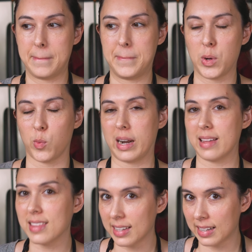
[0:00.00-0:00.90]
but what I
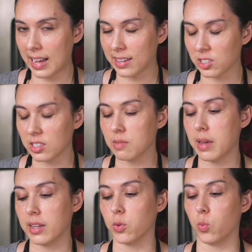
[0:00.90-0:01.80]
think it actually
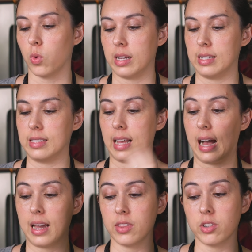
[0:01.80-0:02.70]
meant was
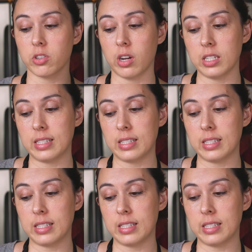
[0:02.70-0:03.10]
either a crushed